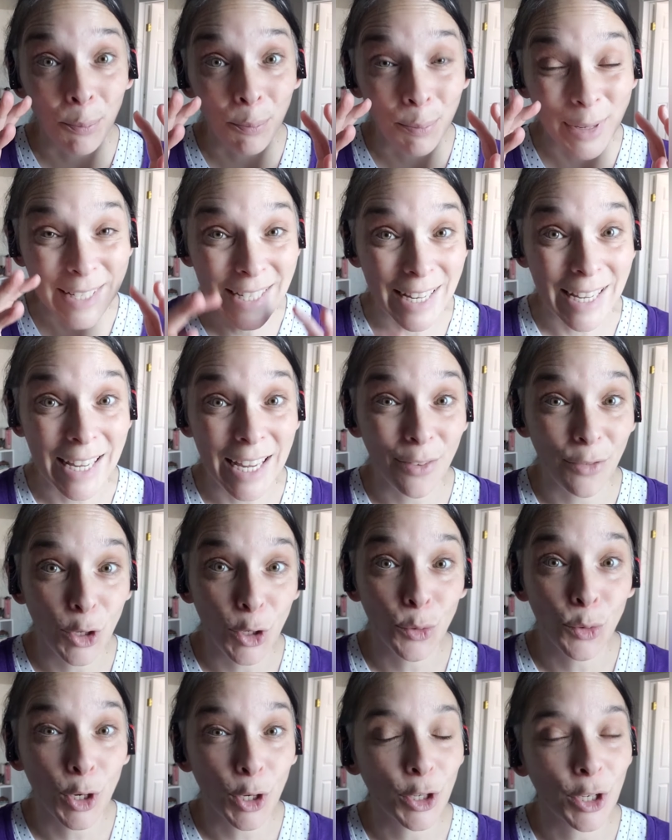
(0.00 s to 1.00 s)
but to give
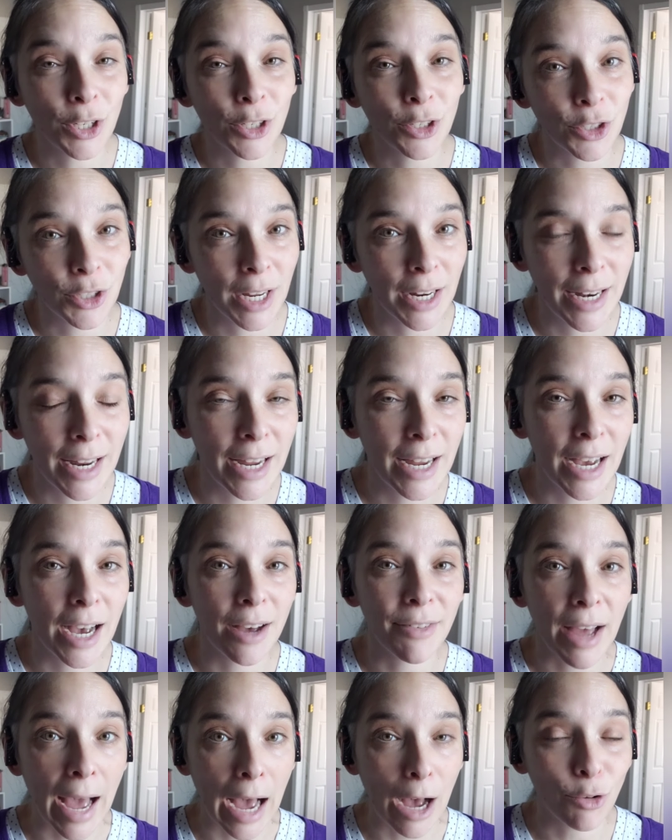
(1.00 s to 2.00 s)
you a good understanding
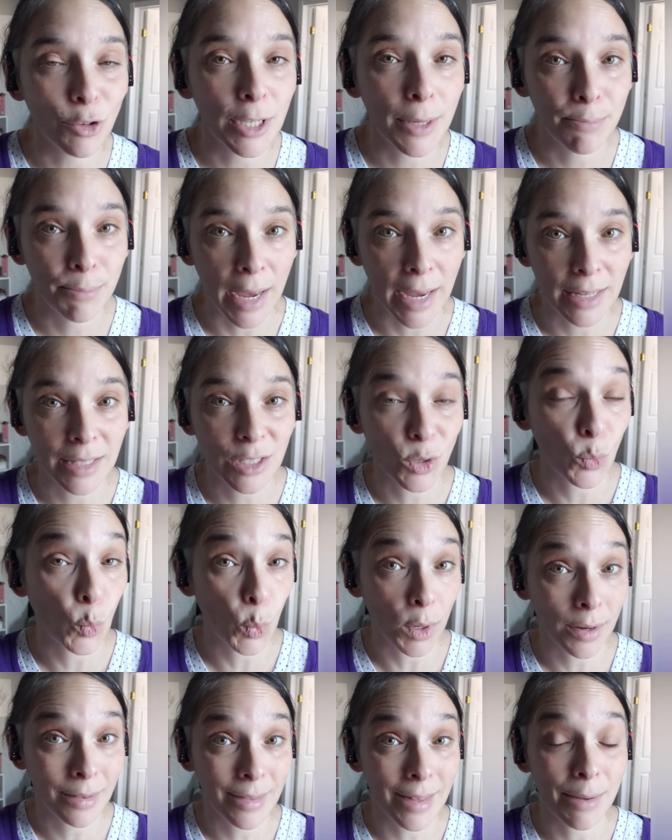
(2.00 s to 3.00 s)
of how to best
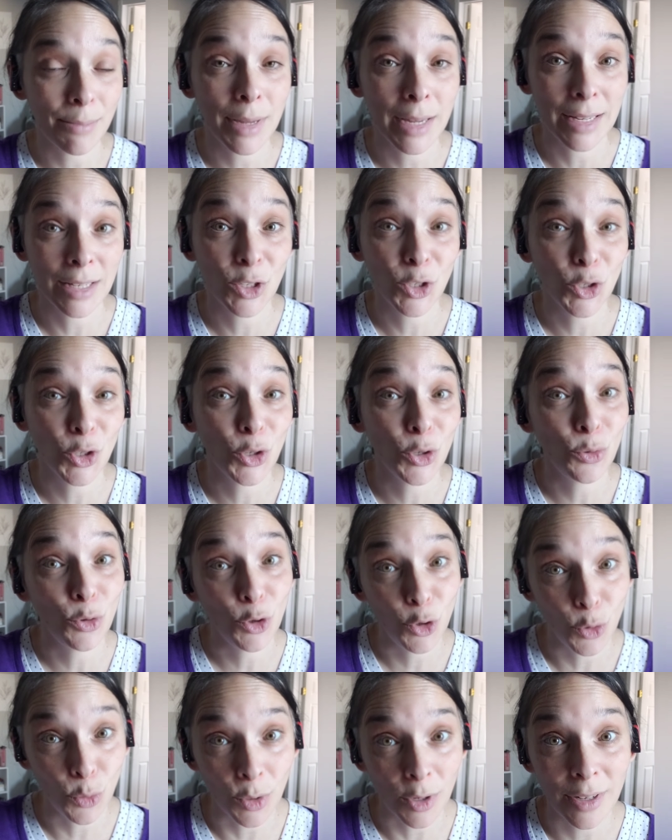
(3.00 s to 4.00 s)
work them into
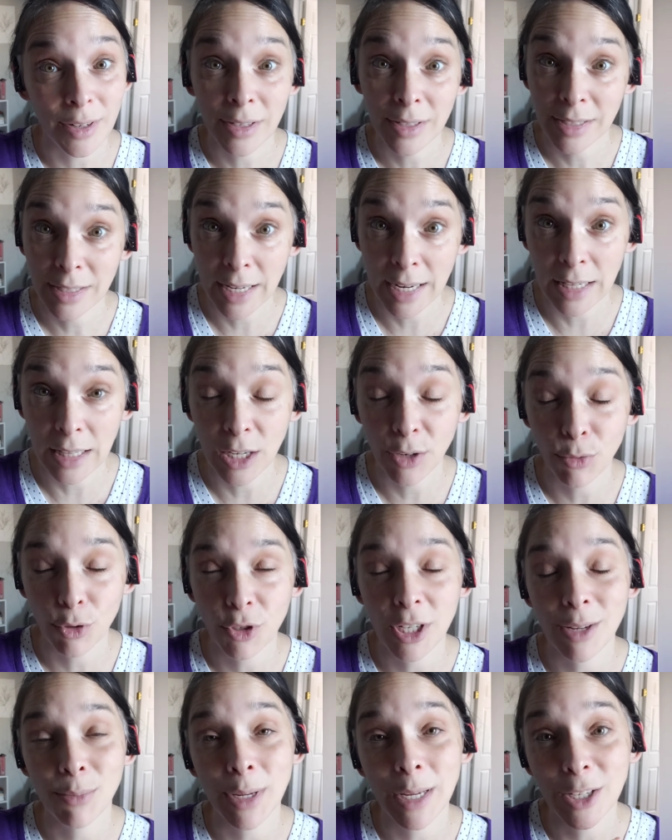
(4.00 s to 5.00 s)
your daily
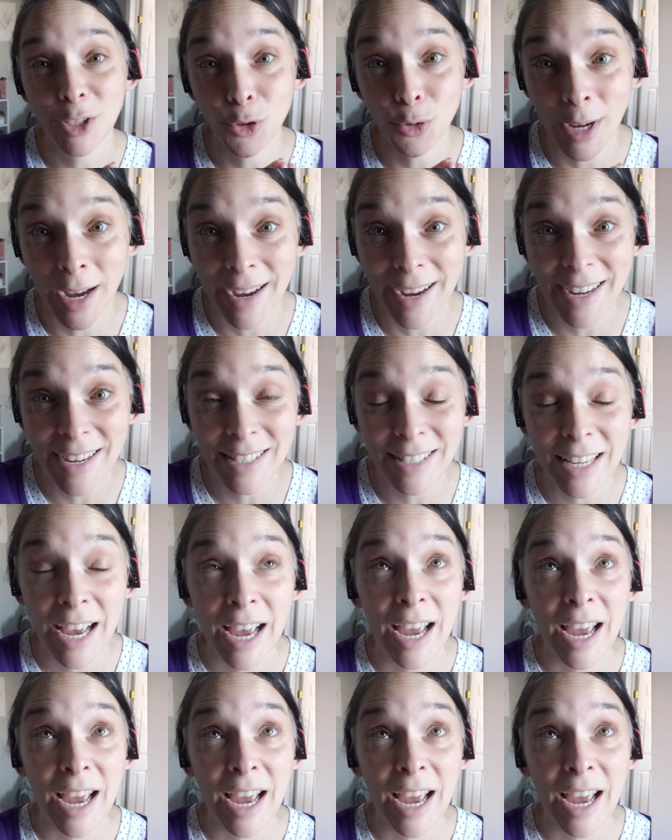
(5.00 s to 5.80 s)
routine. Because you guys,